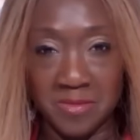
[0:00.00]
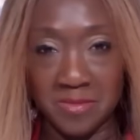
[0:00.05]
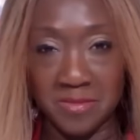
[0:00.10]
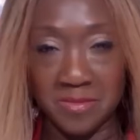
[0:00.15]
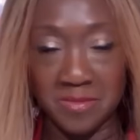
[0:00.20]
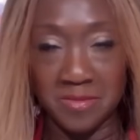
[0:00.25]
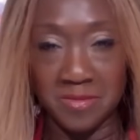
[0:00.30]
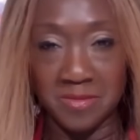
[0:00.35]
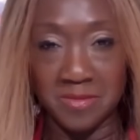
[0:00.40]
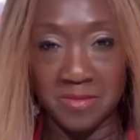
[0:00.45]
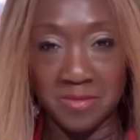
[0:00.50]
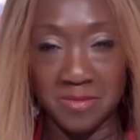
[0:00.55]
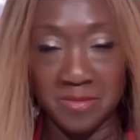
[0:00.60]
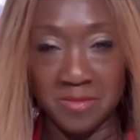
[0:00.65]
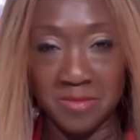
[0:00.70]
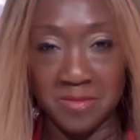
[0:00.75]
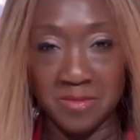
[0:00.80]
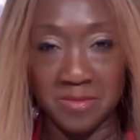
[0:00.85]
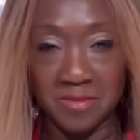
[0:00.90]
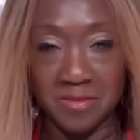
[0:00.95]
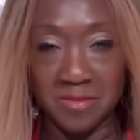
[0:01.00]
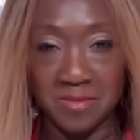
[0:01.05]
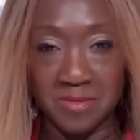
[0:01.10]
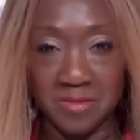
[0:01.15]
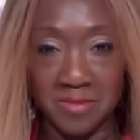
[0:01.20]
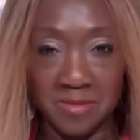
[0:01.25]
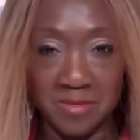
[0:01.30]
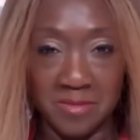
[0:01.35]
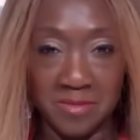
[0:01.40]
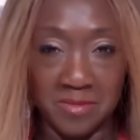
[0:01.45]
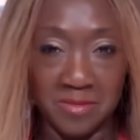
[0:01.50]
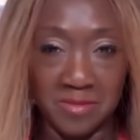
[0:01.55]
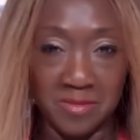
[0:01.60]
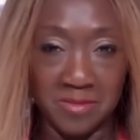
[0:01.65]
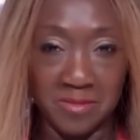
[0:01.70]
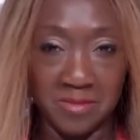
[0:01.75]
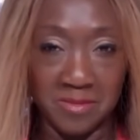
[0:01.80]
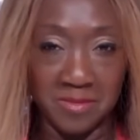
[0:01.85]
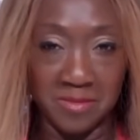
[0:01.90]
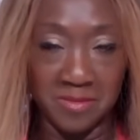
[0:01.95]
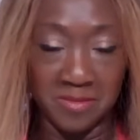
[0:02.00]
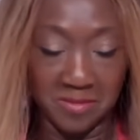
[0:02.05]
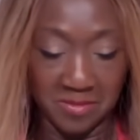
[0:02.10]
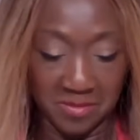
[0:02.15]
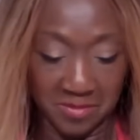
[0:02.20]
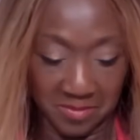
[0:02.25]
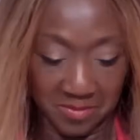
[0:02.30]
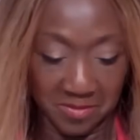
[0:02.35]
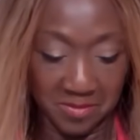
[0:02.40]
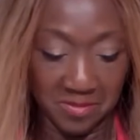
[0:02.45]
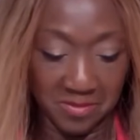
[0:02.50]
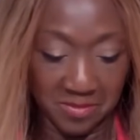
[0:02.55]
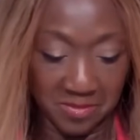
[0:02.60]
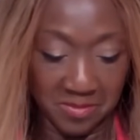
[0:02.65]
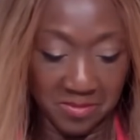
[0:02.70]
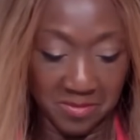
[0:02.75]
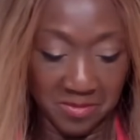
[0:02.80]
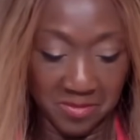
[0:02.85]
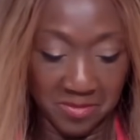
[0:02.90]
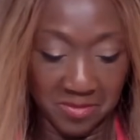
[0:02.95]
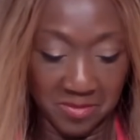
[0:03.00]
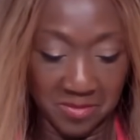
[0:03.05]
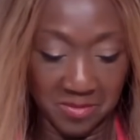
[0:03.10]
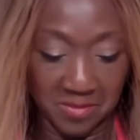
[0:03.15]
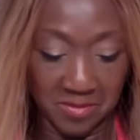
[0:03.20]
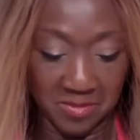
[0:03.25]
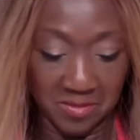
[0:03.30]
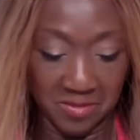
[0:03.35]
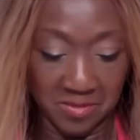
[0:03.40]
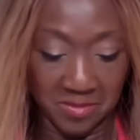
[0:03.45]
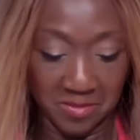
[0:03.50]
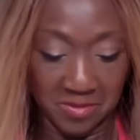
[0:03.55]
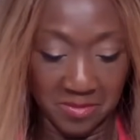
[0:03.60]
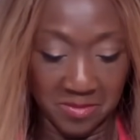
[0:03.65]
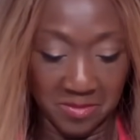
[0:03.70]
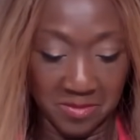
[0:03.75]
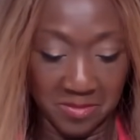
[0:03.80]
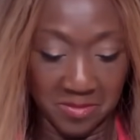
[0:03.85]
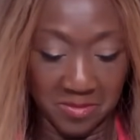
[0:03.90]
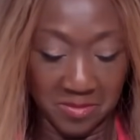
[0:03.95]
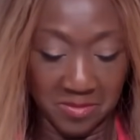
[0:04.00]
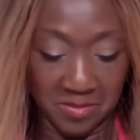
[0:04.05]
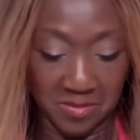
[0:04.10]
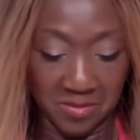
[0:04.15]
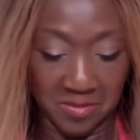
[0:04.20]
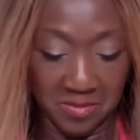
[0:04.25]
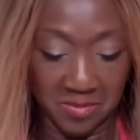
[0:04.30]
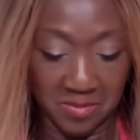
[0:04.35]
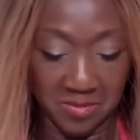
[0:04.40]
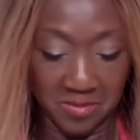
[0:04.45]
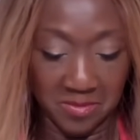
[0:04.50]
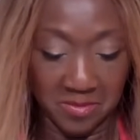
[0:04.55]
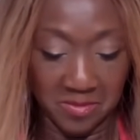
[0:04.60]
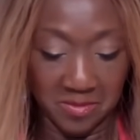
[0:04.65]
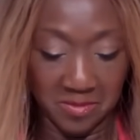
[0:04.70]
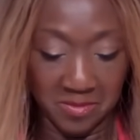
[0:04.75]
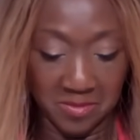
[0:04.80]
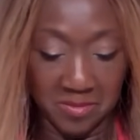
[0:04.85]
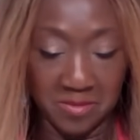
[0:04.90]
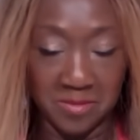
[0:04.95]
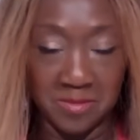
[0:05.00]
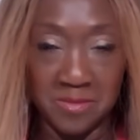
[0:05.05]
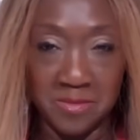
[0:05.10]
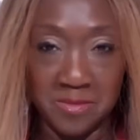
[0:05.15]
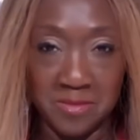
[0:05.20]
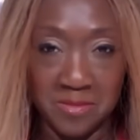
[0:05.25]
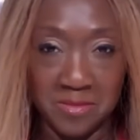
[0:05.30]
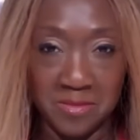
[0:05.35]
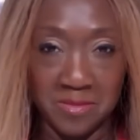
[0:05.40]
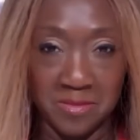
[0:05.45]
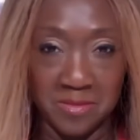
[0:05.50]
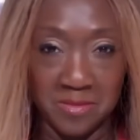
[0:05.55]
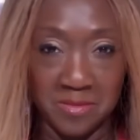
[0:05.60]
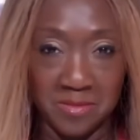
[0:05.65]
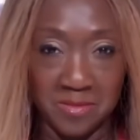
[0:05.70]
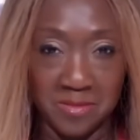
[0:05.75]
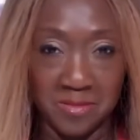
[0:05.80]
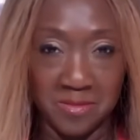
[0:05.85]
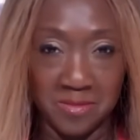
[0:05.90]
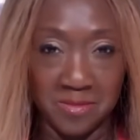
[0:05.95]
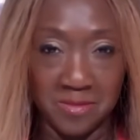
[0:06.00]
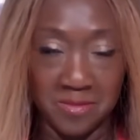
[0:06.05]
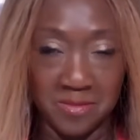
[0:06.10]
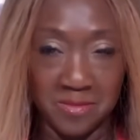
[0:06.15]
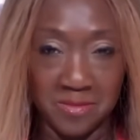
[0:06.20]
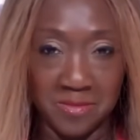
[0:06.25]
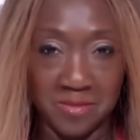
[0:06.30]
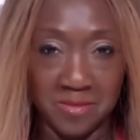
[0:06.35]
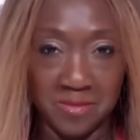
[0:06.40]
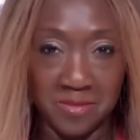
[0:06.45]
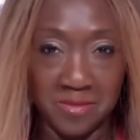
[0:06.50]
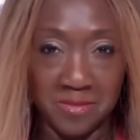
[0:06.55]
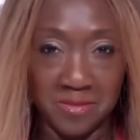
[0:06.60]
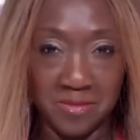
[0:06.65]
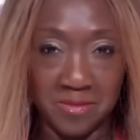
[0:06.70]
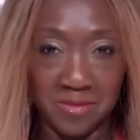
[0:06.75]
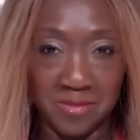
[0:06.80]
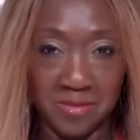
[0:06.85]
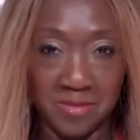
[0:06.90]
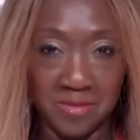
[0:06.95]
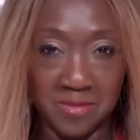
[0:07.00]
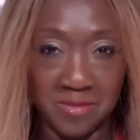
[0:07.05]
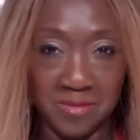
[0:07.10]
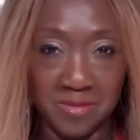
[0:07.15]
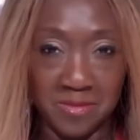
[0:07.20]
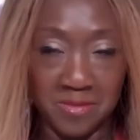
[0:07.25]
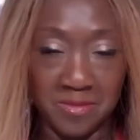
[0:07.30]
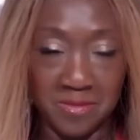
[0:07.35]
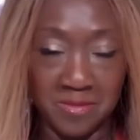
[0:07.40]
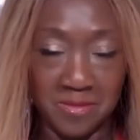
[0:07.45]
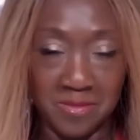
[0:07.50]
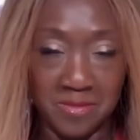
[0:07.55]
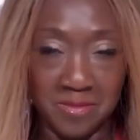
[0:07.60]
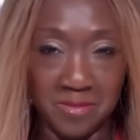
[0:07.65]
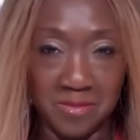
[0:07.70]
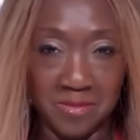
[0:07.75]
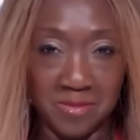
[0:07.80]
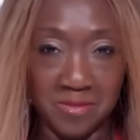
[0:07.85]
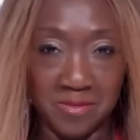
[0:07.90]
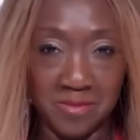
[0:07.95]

No words are spoken by the person on screen.